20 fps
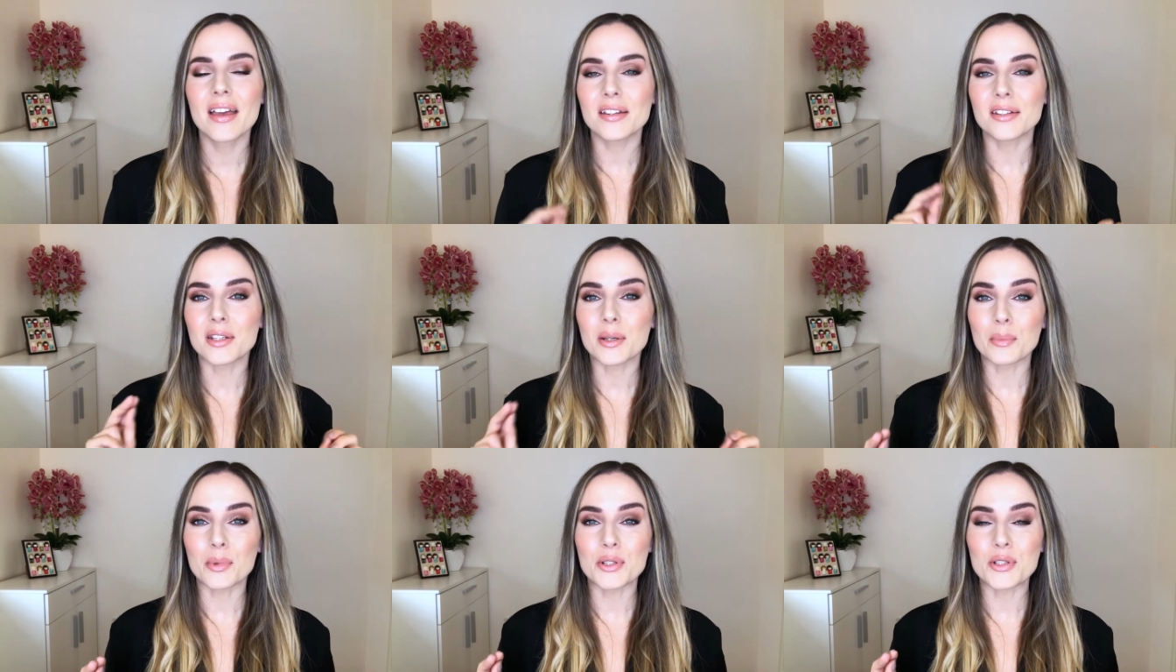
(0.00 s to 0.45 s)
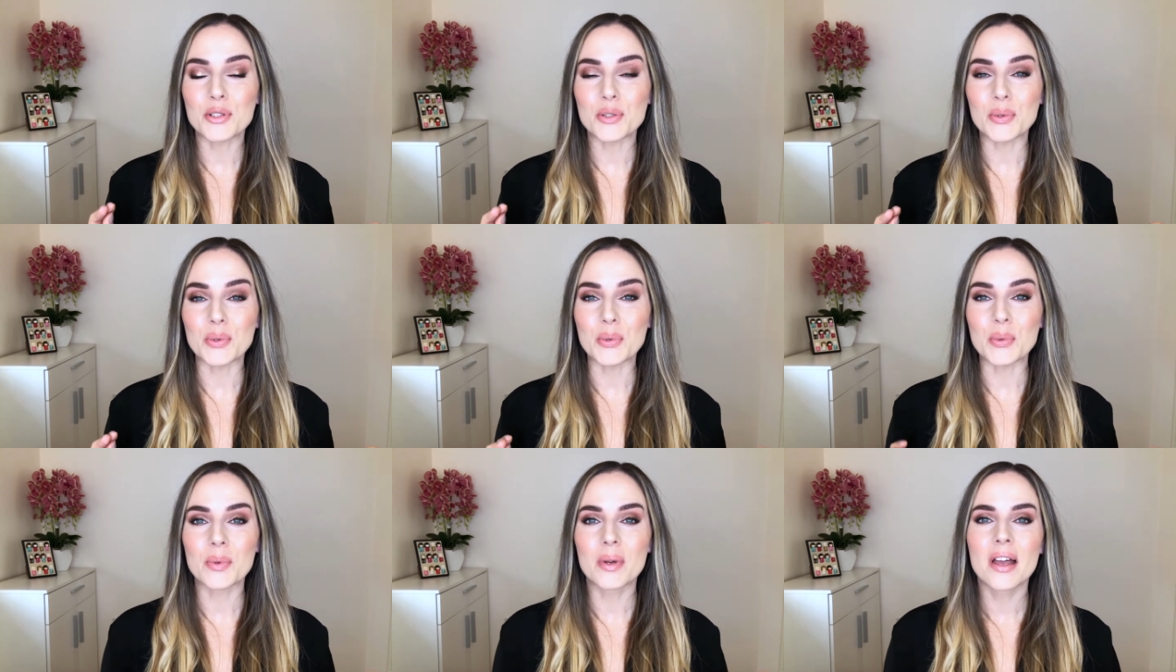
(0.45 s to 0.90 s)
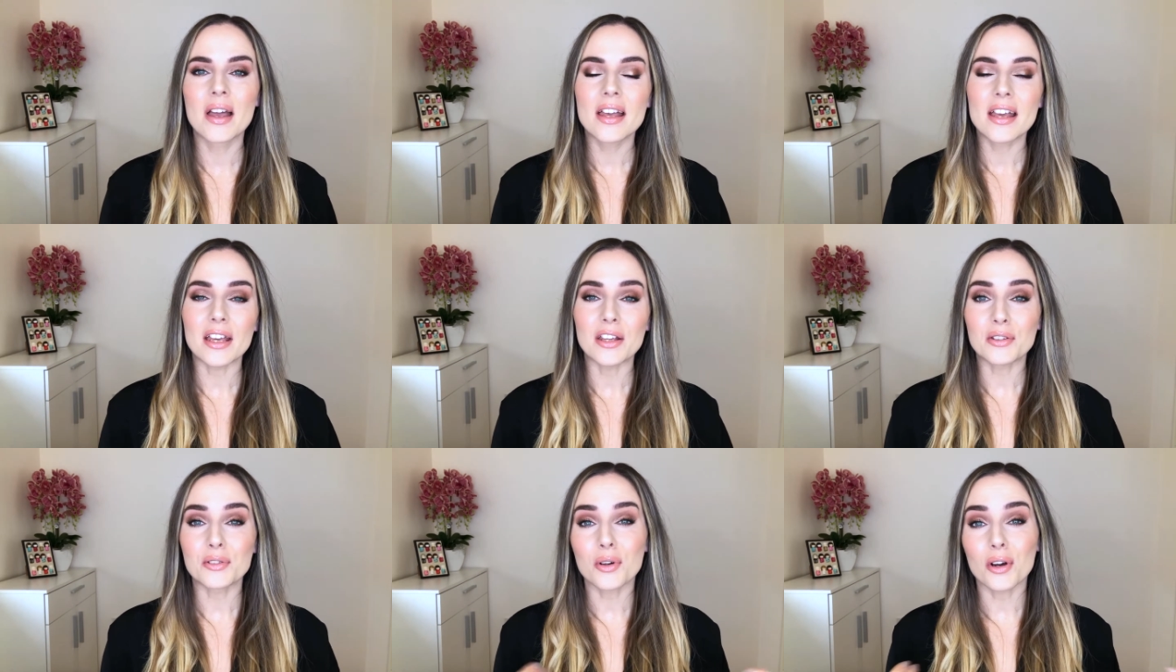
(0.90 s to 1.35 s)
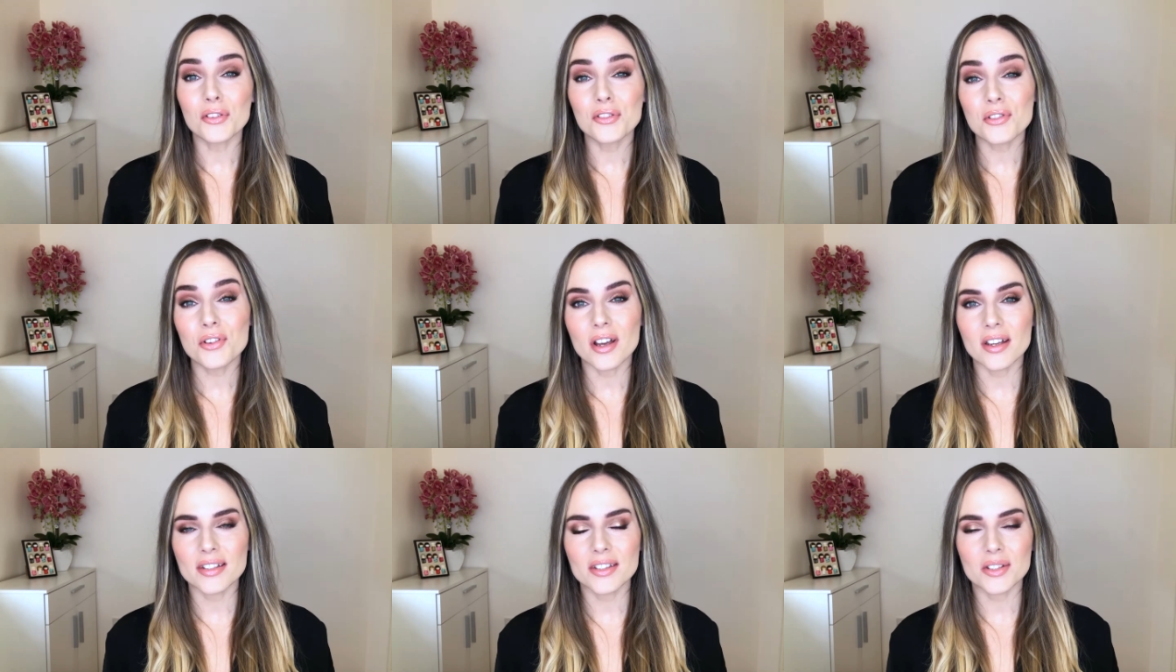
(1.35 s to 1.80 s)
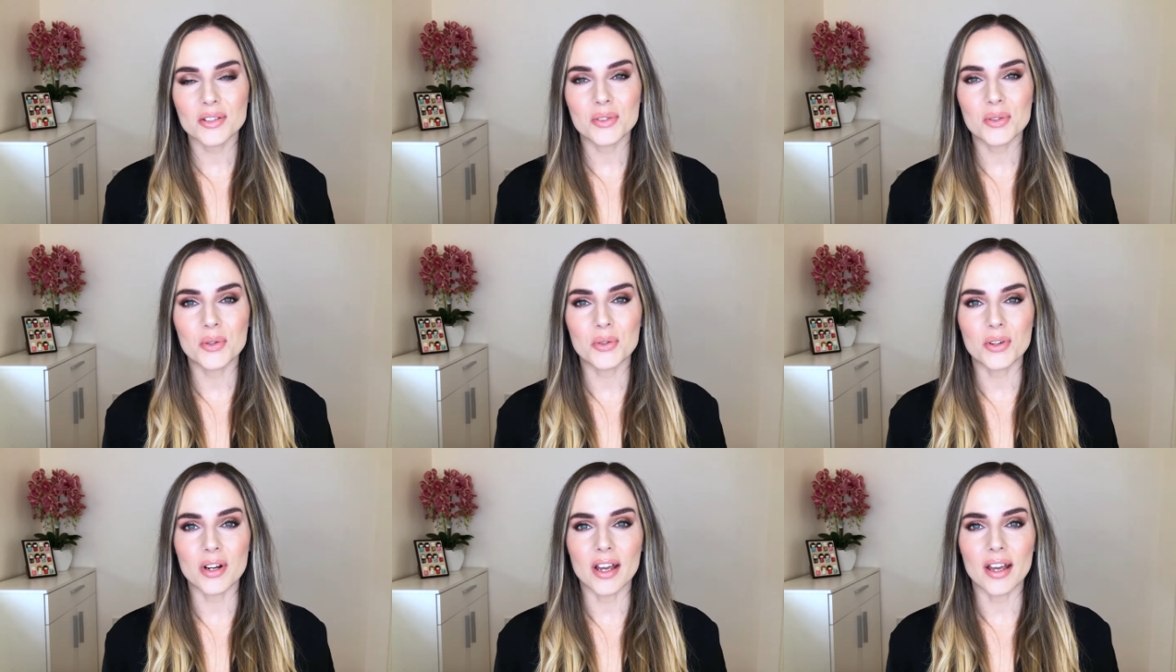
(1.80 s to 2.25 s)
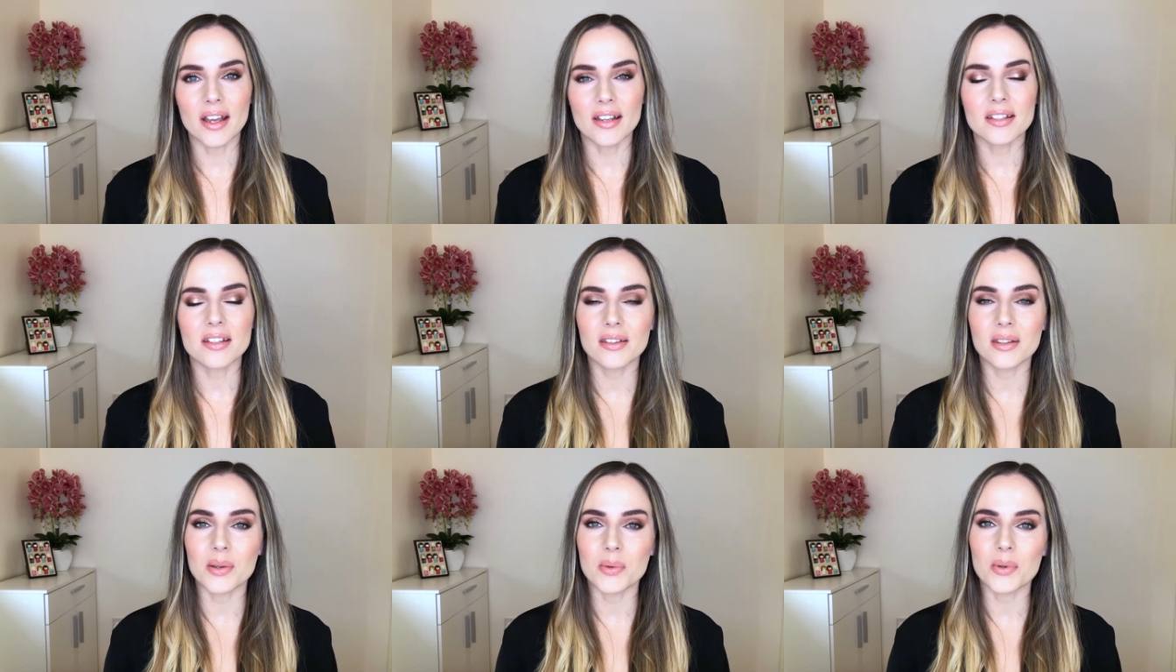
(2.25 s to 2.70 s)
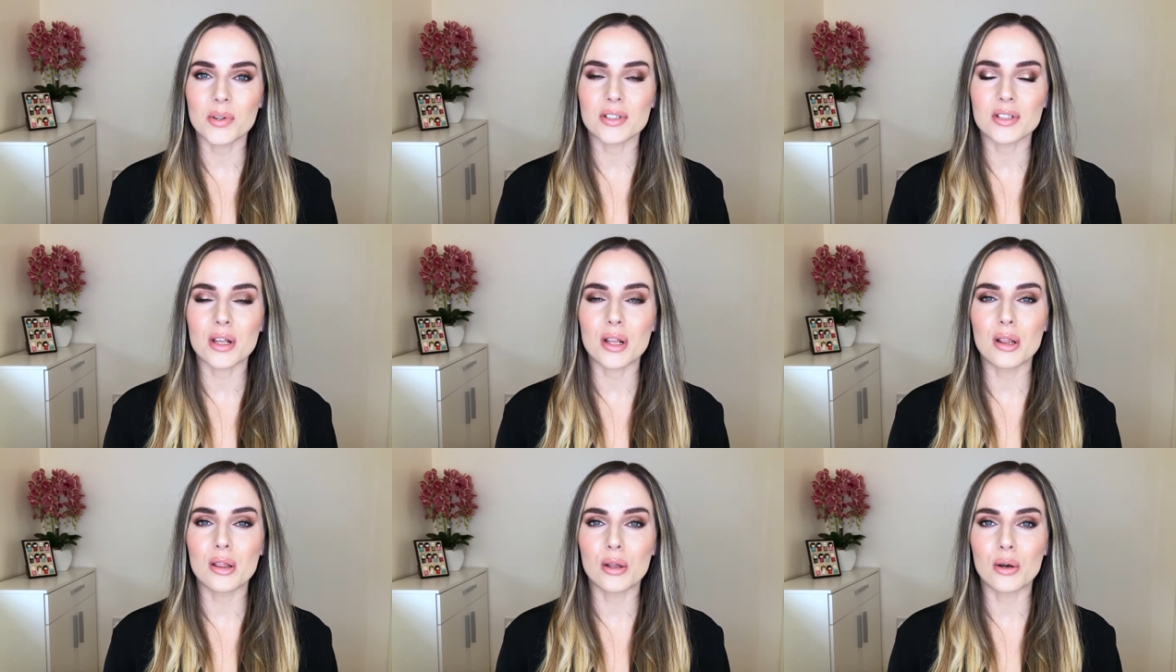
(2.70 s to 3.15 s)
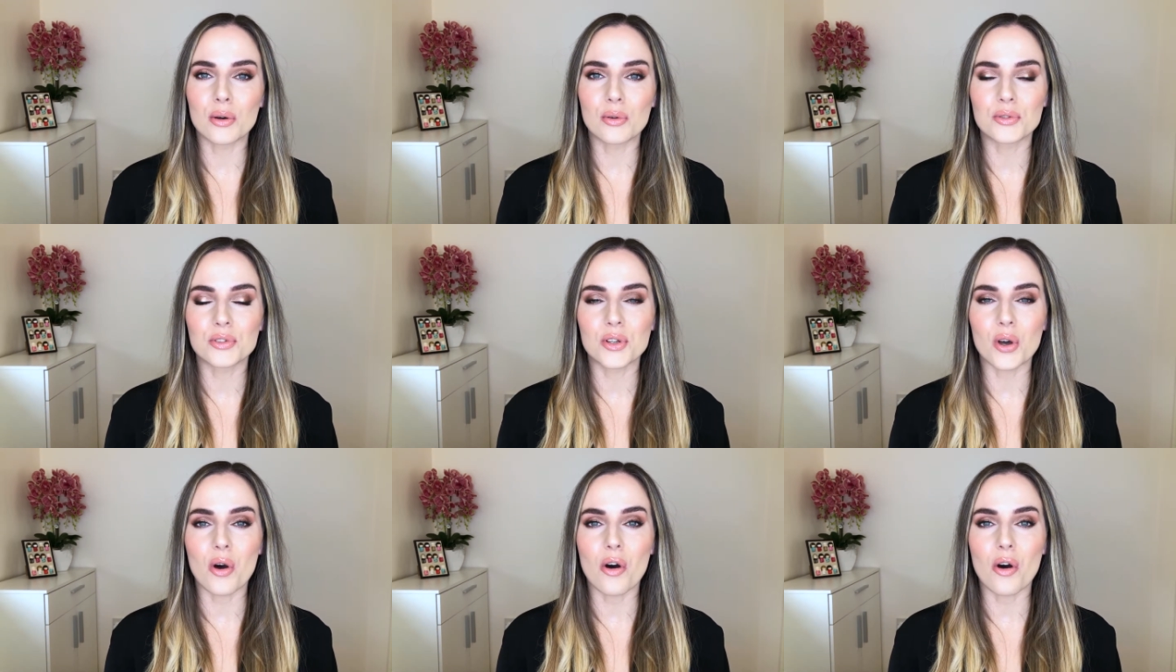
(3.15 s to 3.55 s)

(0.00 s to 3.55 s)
Number 2. In contrast to red, there was loads